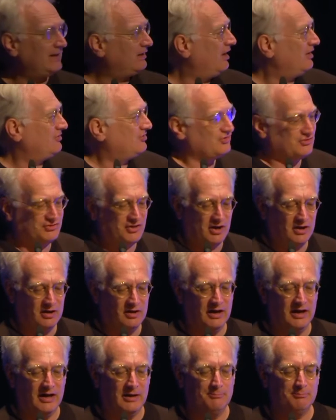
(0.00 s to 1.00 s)
I'd like to
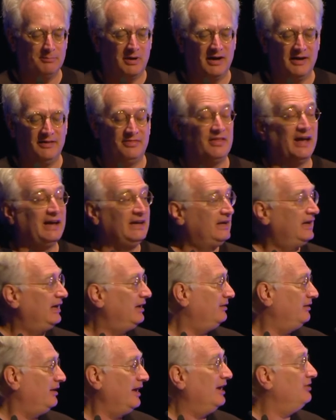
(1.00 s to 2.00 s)
start by
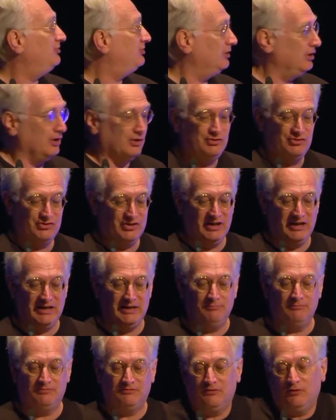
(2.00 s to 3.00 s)
thanking the EDULEARN
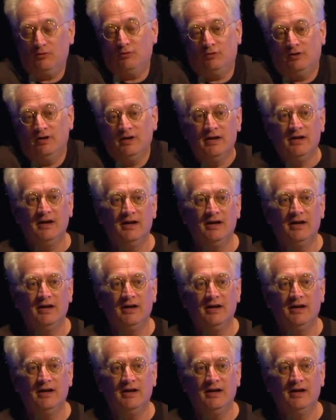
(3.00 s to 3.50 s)
team for